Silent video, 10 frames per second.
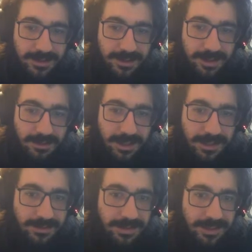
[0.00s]

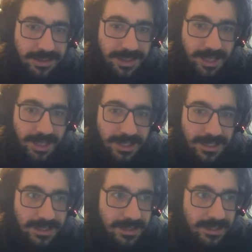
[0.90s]
logos
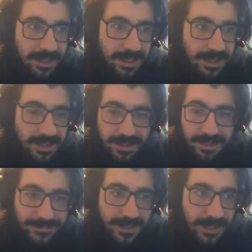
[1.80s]
designed and
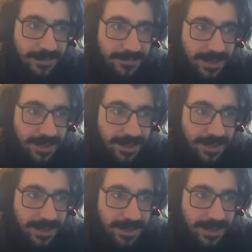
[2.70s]
so